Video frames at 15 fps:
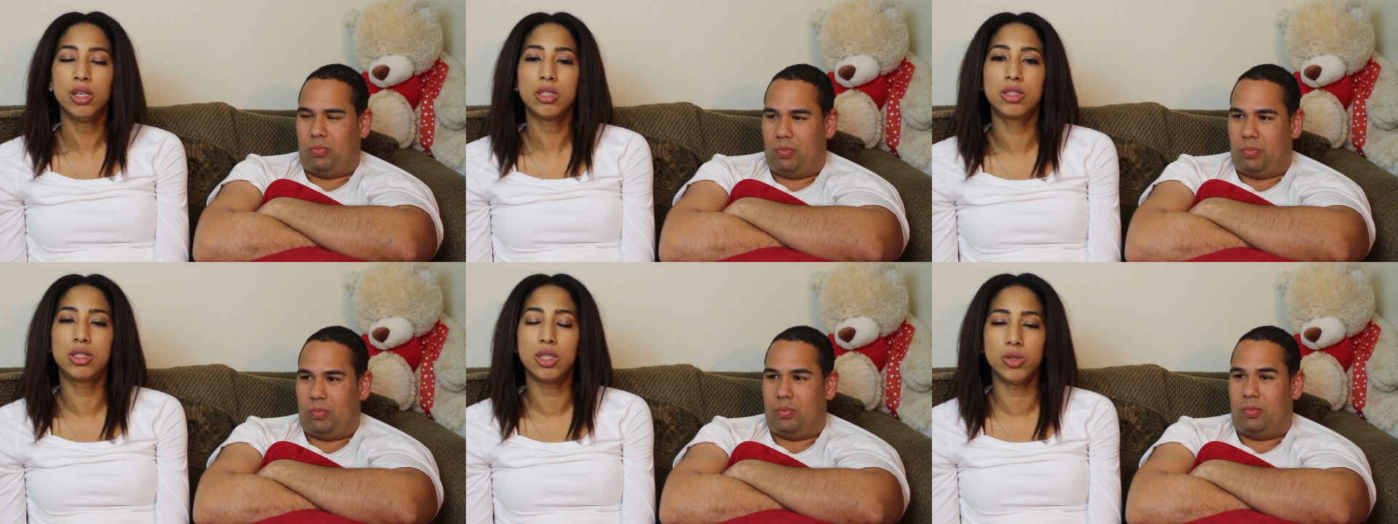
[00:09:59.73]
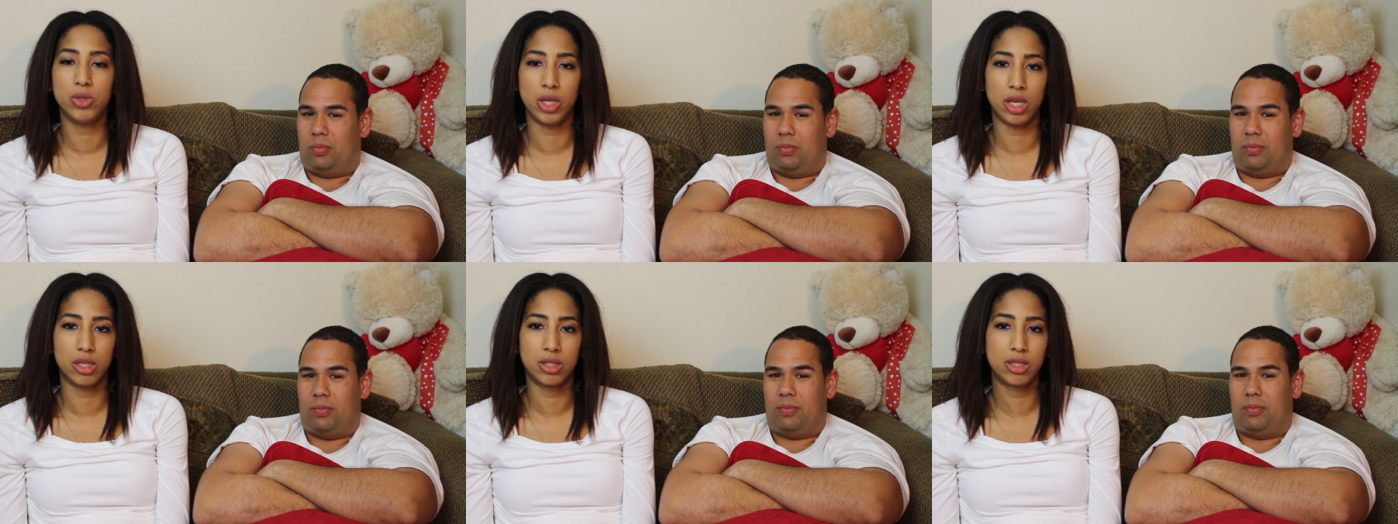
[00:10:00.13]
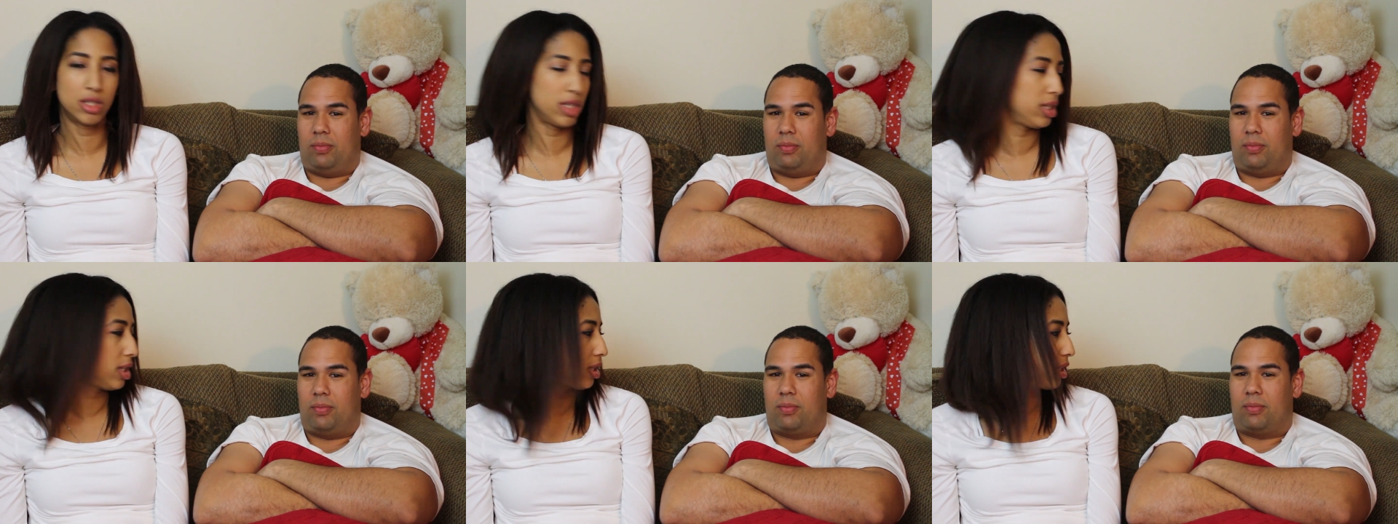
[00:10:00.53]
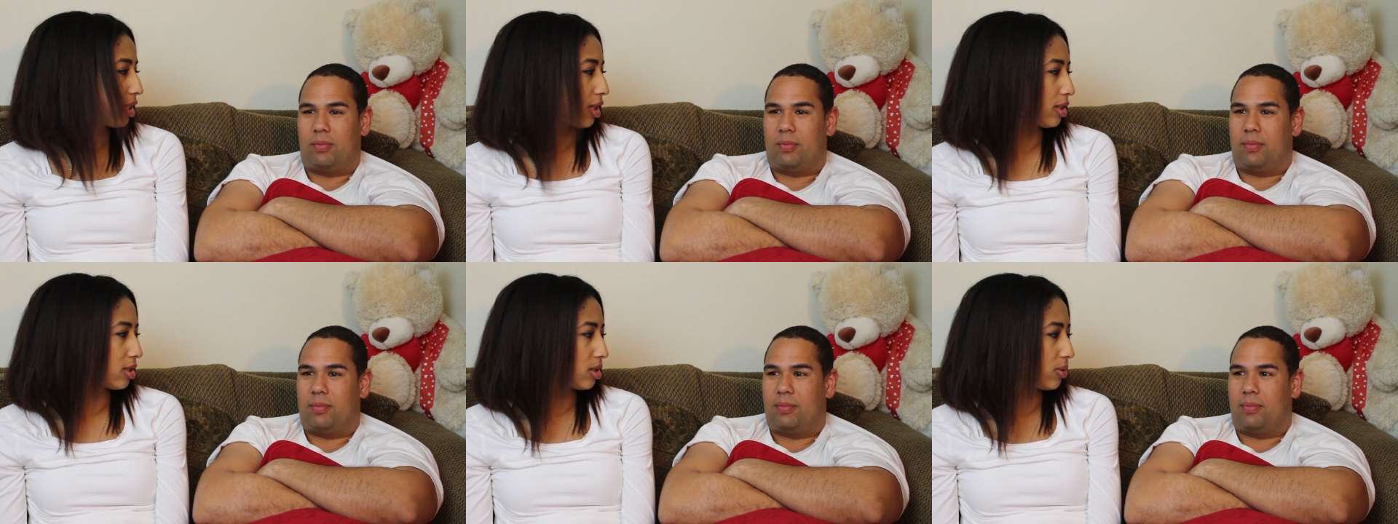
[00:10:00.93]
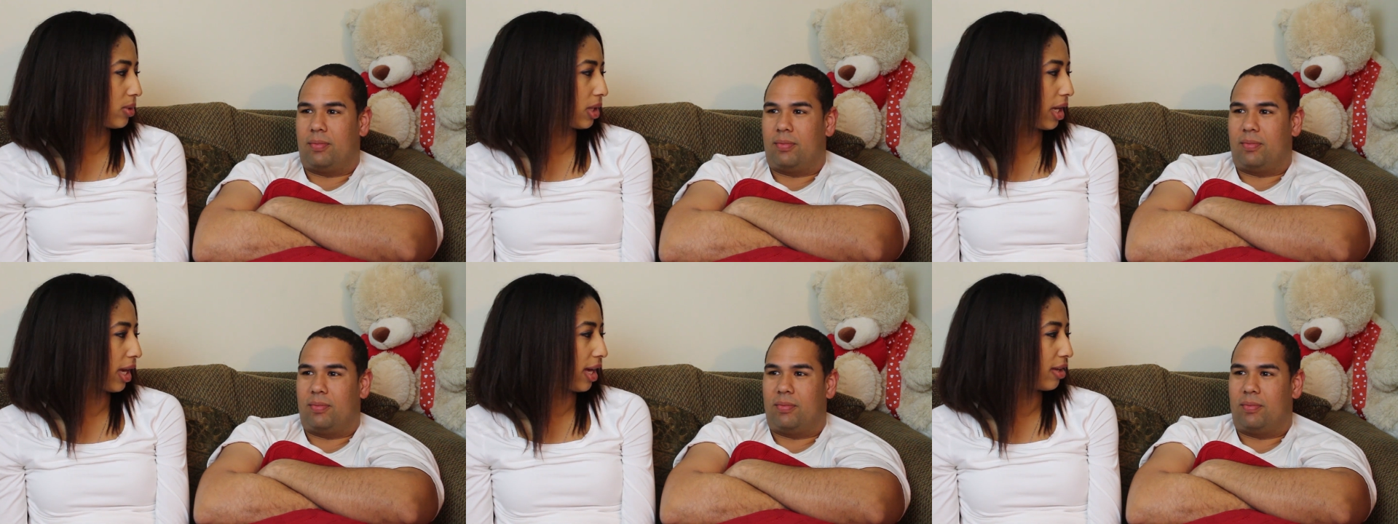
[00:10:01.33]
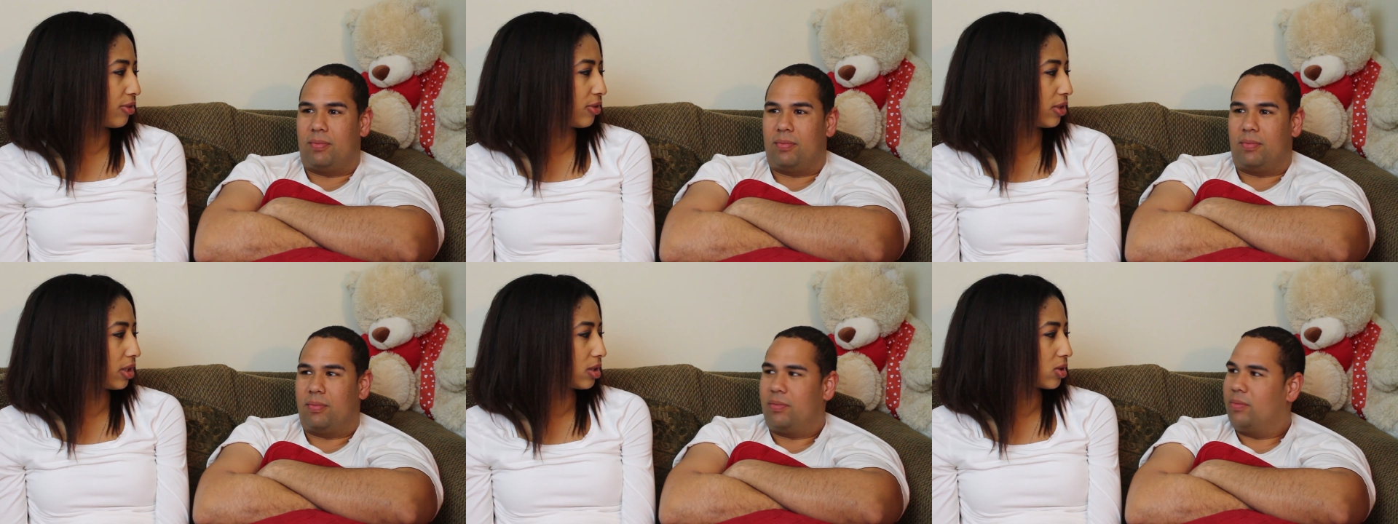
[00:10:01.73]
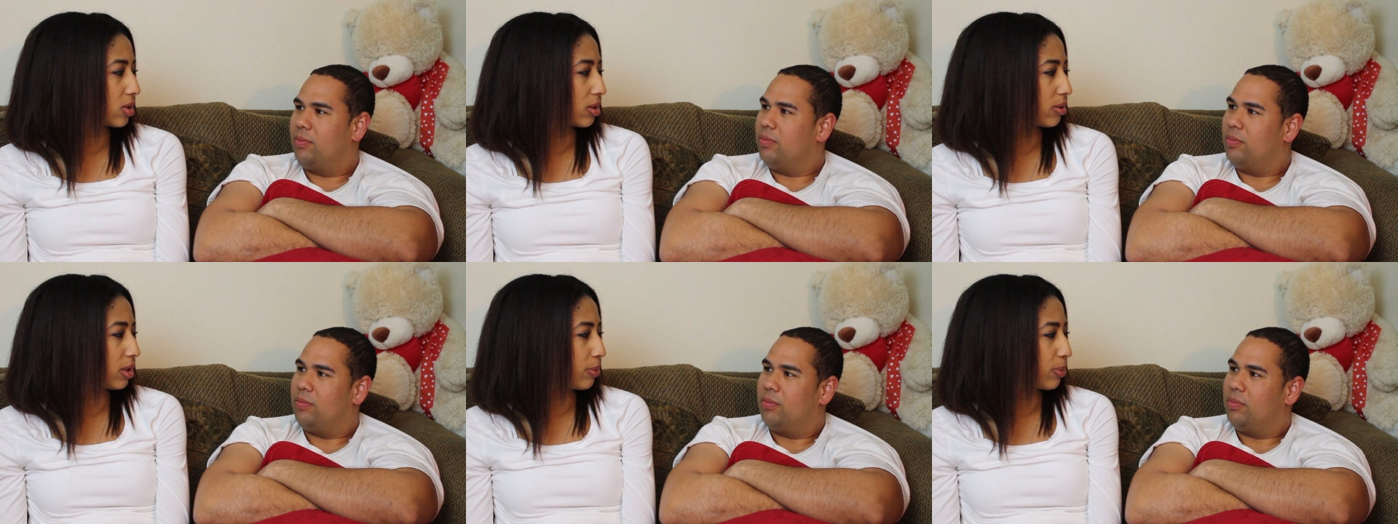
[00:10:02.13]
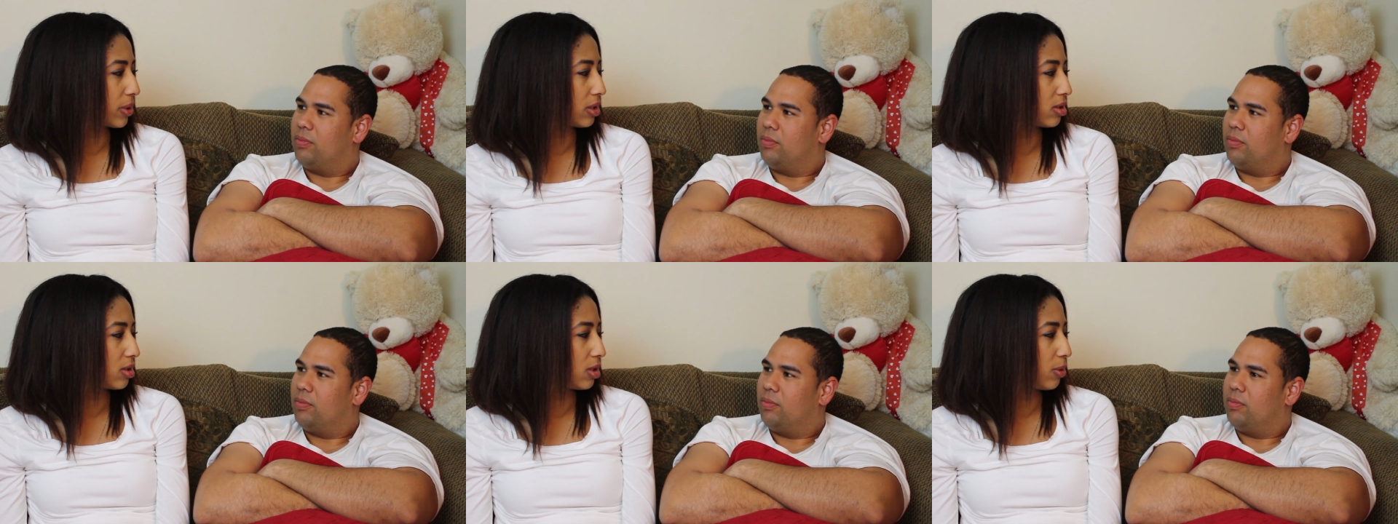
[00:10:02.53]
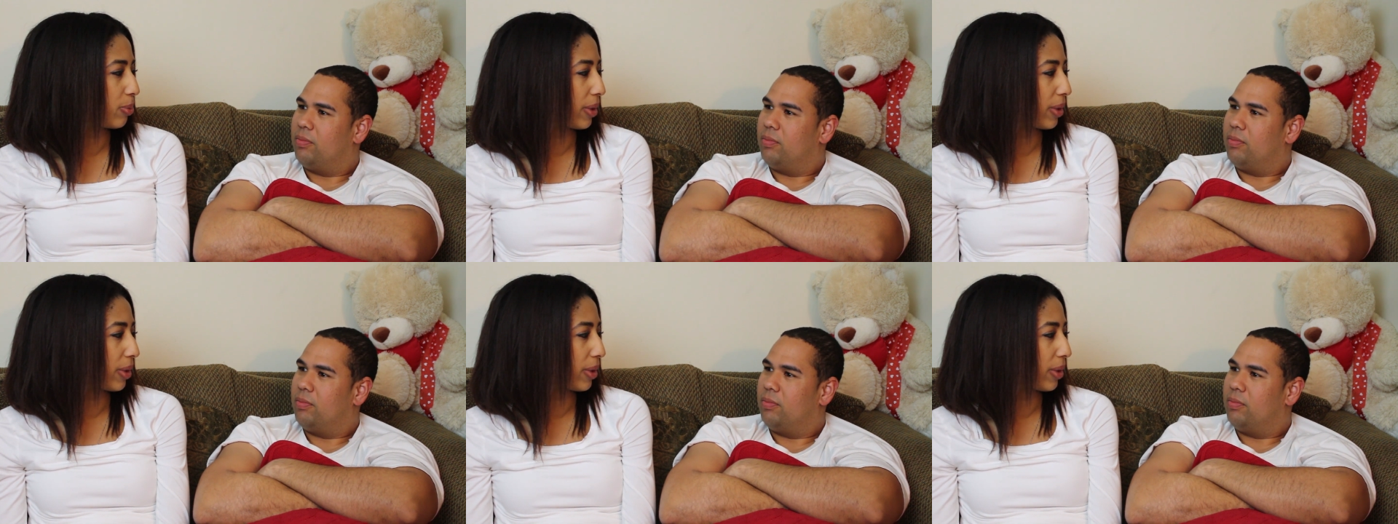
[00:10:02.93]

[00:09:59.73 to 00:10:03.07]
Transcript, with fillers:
Speaker 1: So yes, anything else you want to add for the Extreme Clippers? Do you